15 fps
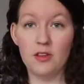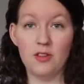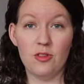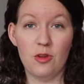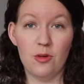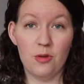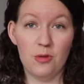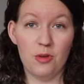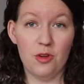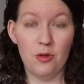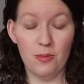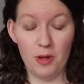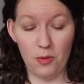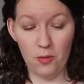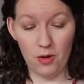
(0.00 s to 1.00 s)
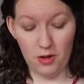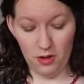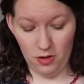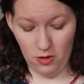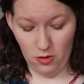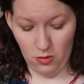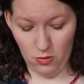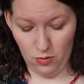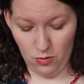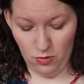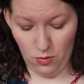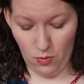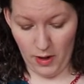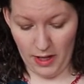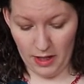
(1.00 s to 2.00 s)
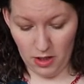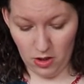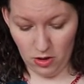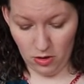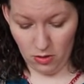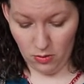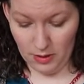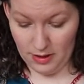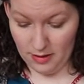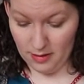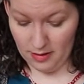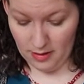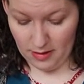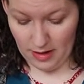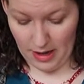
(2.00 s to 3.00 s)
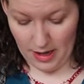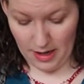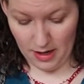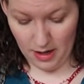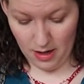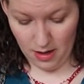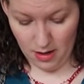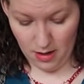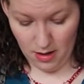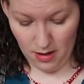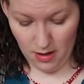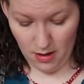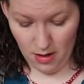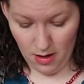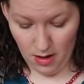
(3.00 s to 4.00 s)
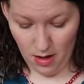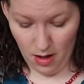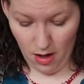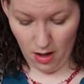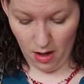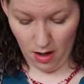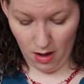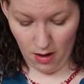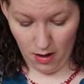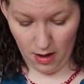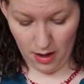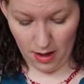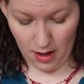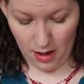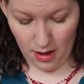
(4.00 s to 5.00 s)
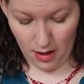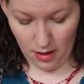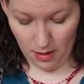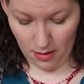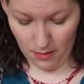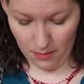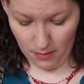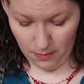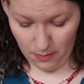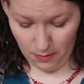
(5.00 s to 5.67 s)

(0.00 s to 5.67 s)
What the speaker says: So you may want to use white glue instead. I